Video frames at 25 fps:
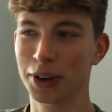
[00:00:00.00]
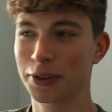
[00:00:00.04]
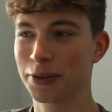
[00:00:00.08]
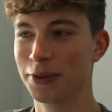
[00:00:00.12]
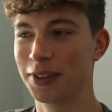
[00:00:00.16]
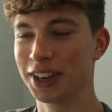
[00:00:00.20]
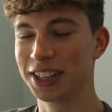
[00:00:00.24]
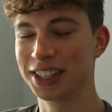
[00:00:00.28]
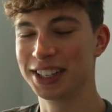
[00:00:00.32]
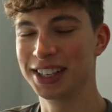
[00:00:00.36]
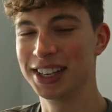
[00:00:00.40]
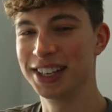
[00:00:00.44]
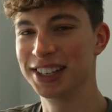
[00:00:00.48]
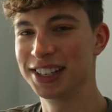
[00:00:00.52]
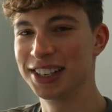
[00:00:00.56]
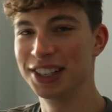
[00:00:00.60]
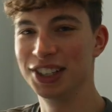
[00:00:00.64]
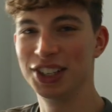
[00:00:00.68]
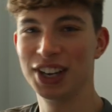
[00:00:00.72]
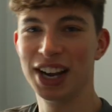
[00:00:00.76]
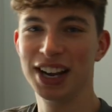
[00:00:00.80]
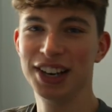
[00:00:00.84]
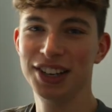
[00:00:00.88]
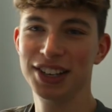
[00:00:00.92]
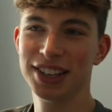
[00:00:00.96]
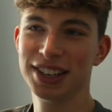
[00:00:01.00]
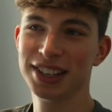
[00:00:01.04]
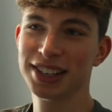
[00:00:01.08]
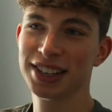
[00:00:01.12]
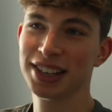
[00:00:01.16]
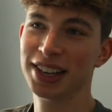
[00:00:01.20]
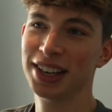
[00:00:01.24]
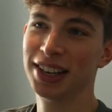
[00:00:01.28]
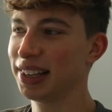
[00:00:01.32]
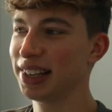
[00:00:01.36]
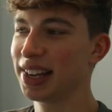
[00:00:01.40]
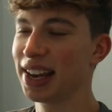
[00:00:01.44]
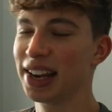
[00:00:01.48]
fixes and changes,
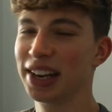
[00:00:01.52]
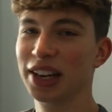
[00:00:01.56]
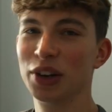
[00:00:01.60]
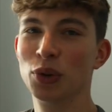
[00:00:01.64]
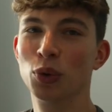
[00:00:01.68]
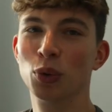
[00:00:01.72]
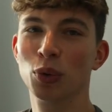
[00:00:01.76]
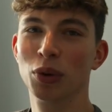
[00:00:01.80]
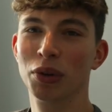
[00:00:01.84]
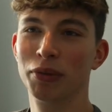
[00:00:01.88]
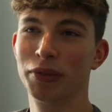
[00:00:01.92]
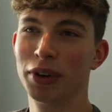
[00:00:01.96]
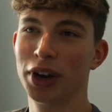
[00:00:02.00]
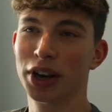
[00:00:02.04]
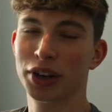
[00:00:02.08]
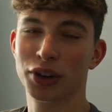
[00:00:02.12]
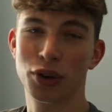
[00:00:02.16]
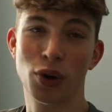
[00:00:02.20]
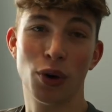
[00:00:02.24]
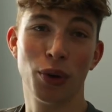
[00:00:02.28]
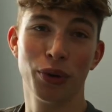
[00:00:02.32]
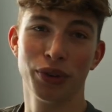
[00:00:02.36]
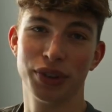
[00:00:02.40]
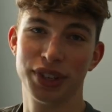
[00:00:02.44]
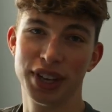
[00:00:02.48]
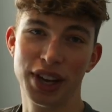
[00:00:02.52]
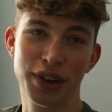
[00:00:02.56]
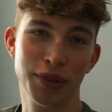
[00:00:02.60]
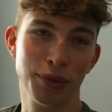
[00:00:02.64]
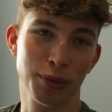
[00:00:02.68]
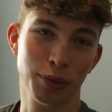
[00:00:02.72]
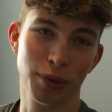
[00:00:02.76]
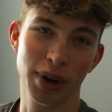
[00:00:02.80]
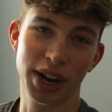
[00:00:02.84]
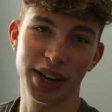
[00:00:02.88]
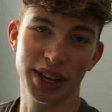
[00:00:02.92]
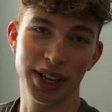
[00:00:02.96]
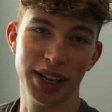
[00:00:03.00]
getting all of our content
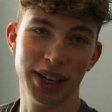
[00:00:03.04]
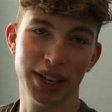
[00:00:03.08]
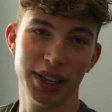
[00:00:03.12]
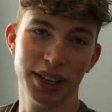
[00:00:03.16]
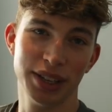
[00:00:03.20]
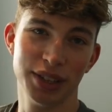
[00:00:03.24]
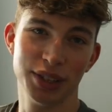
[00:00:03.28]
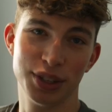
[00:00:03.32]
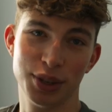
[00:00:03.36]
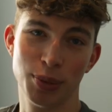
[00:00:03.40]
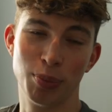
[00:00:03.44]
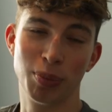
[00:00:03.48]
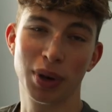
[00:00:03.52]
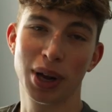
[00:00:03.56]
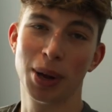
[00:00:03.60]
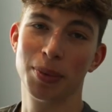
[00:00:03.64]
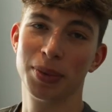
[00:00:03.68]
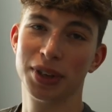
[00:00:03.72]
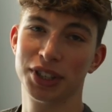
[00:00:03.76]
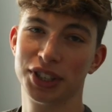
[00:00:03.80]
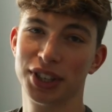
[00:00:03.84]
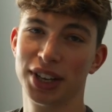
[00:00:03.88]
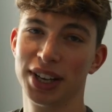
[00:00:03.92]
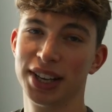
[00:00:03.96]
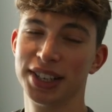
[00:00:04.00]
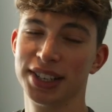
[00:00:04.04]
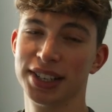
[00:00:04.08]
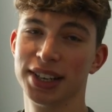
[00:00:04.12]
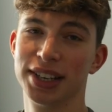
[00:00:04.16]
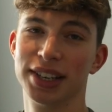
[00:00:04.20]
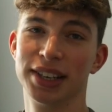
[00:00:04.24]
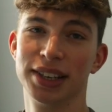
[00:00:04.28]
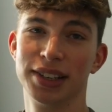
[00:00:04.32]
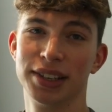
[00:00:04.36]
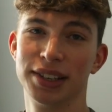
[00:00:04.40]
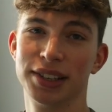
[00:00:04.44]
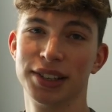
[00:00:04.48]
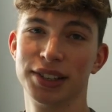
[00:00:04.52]
ready to publicize
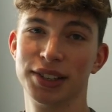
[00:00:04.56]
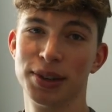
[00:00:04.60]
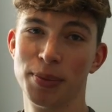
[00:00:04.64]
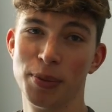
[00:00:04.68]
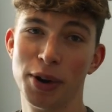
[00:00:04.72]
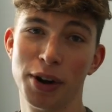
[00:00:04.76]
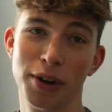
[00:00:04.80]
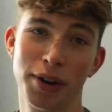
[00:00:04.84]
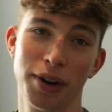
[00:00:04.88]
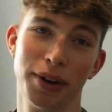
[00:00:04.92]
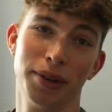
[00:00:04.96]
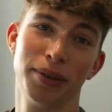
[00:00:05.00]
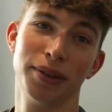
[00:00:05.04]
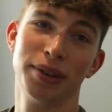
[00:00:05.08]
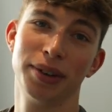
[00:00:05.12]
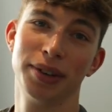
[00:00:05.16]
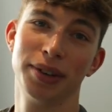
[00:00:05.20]
it tomorrow.